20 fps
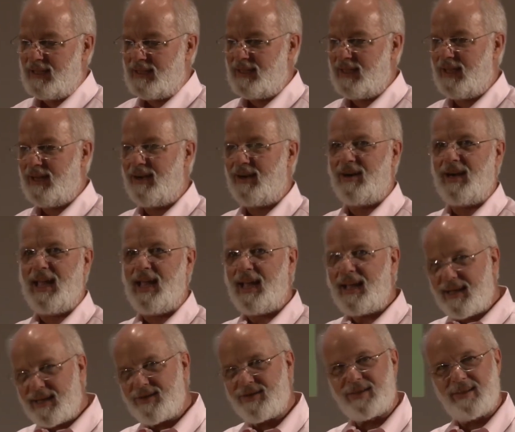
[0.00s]
that are
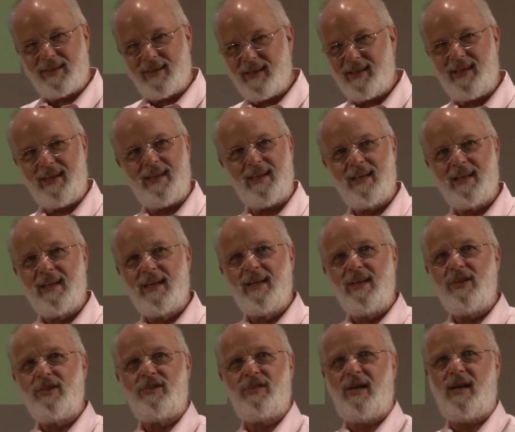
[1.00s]
actually
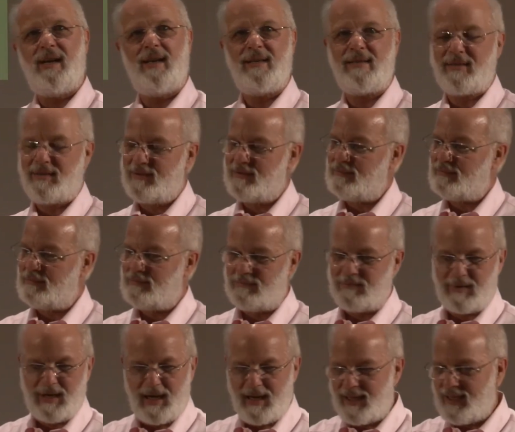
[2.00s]
just
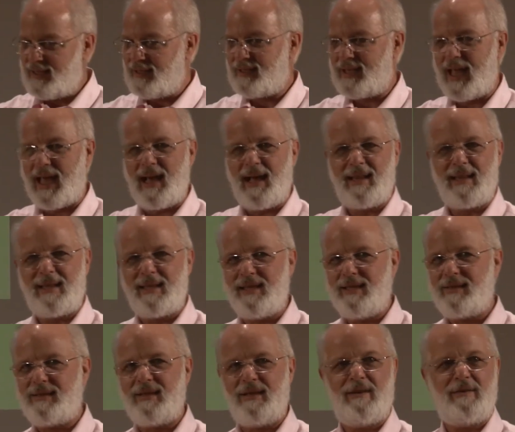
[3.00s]
running
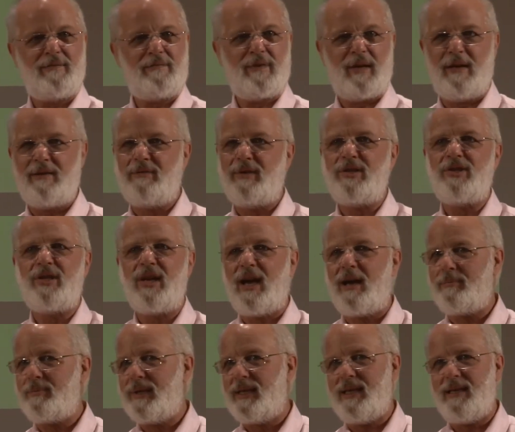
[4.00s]
tallies of a
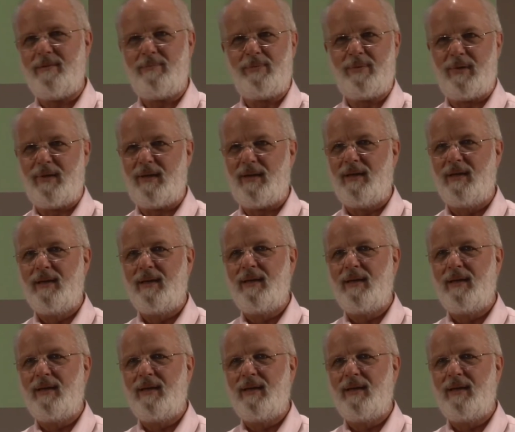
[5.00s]
shopkeeper.